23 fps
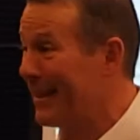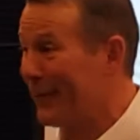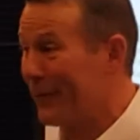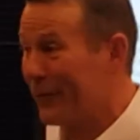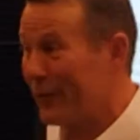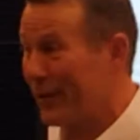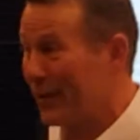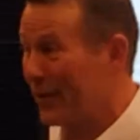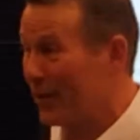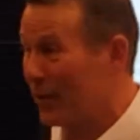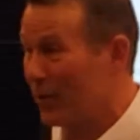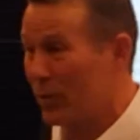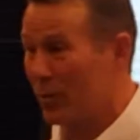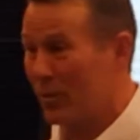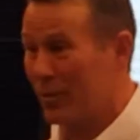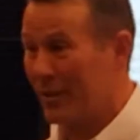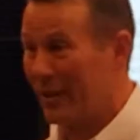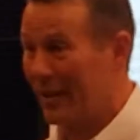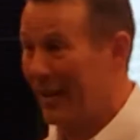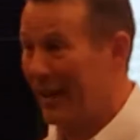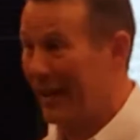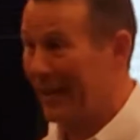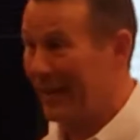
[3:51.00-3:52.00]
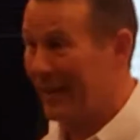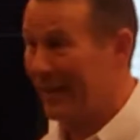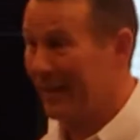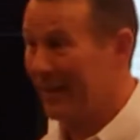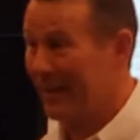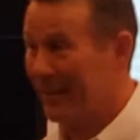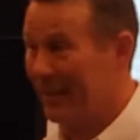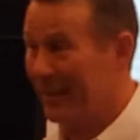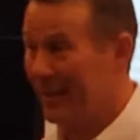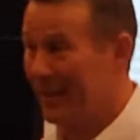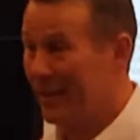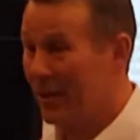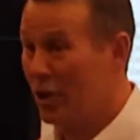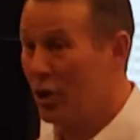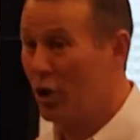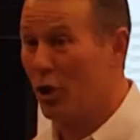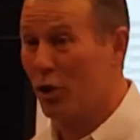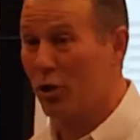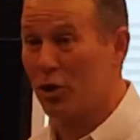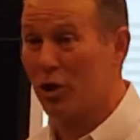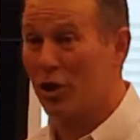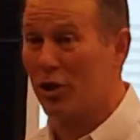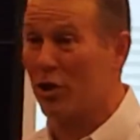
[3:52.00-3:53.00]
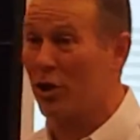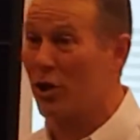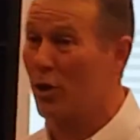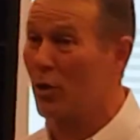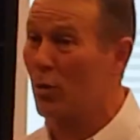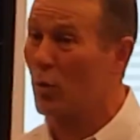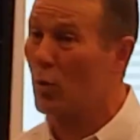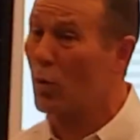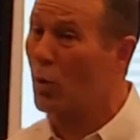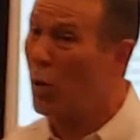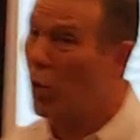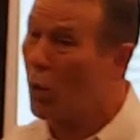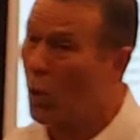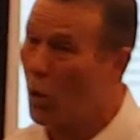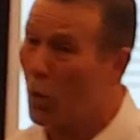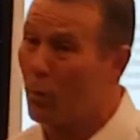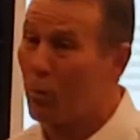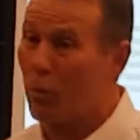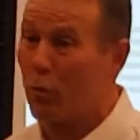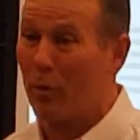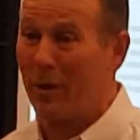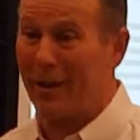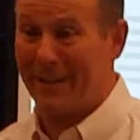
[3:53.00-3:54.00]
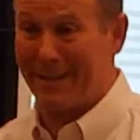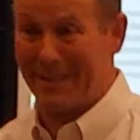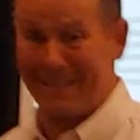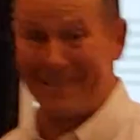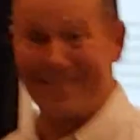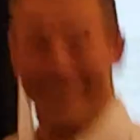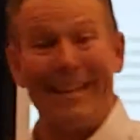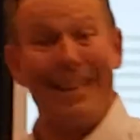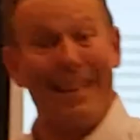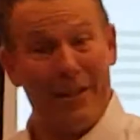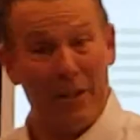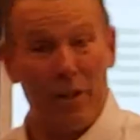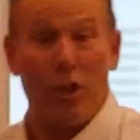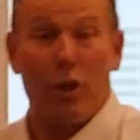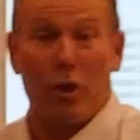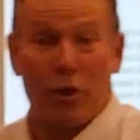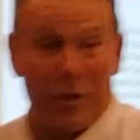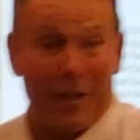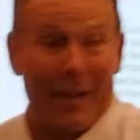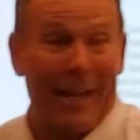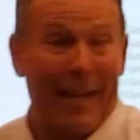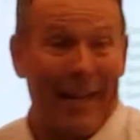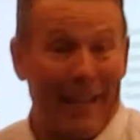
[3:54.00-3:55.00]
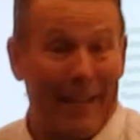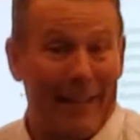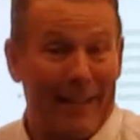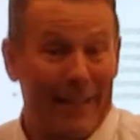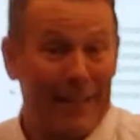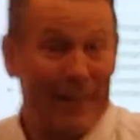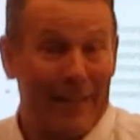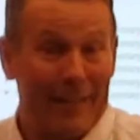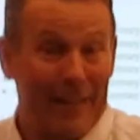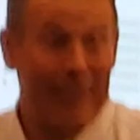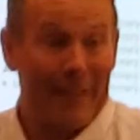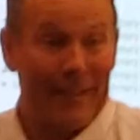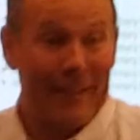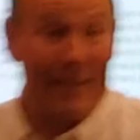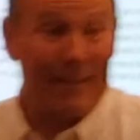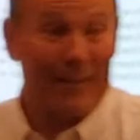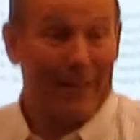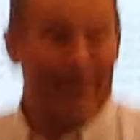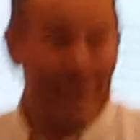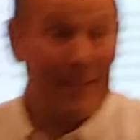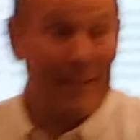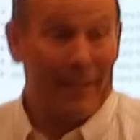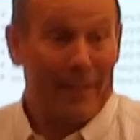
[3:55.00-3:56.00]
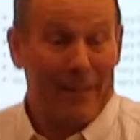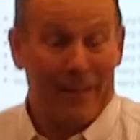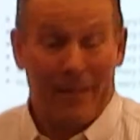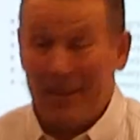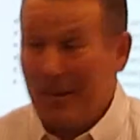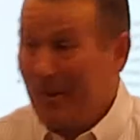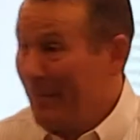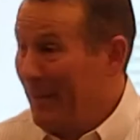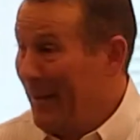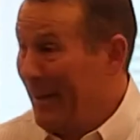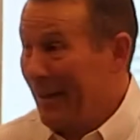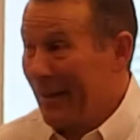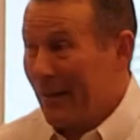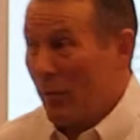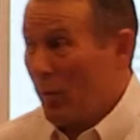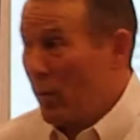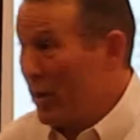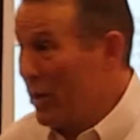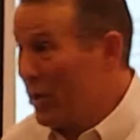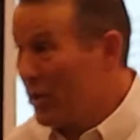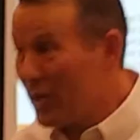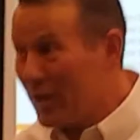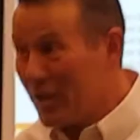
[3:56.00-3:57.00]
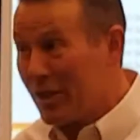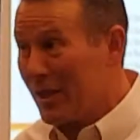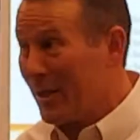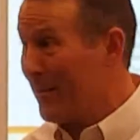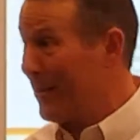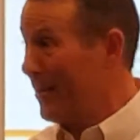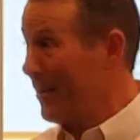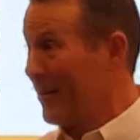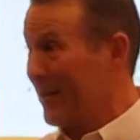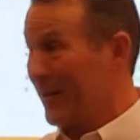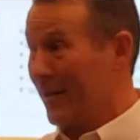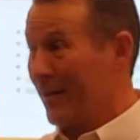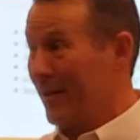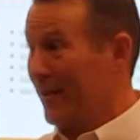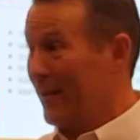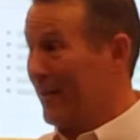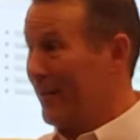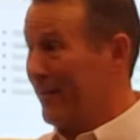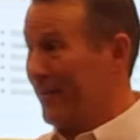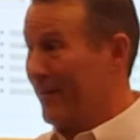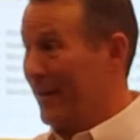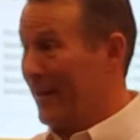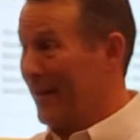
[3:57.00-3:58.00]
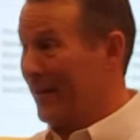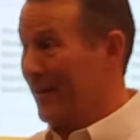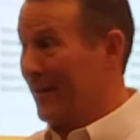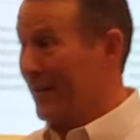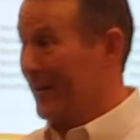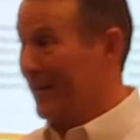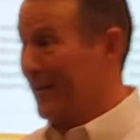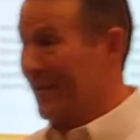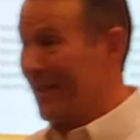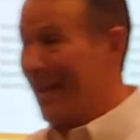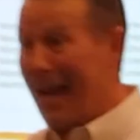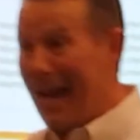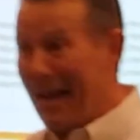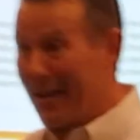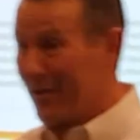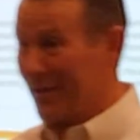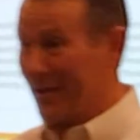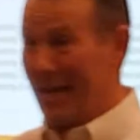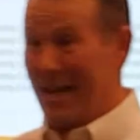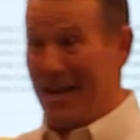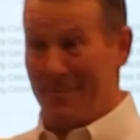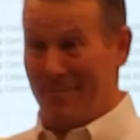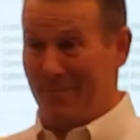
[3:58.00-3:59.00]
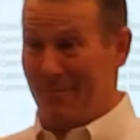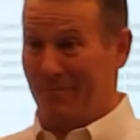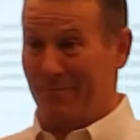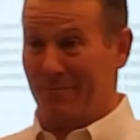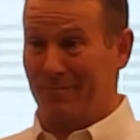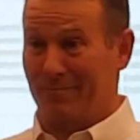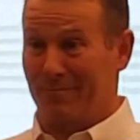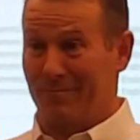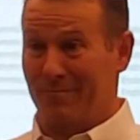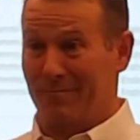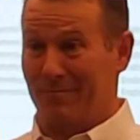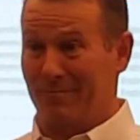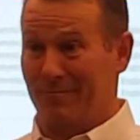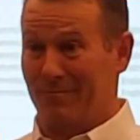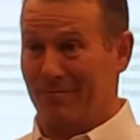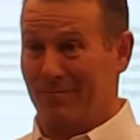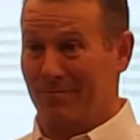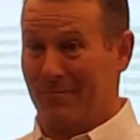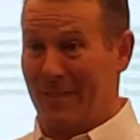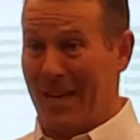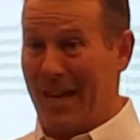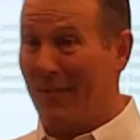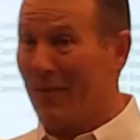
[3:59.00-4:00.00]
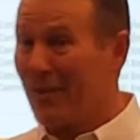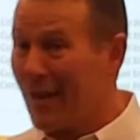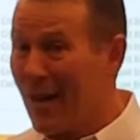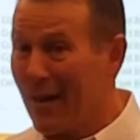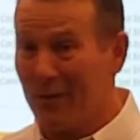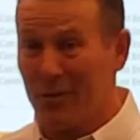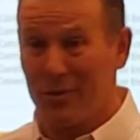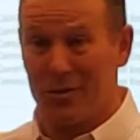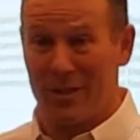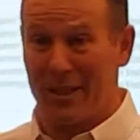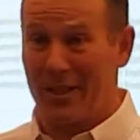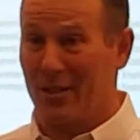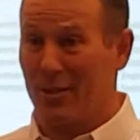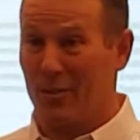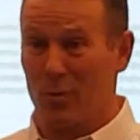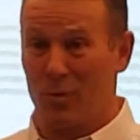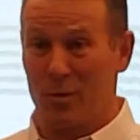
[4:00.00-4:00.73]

different than you're doing today. You're just going to incorporate this into your day. Meaning, when you see someone at the snack shop, have a conversation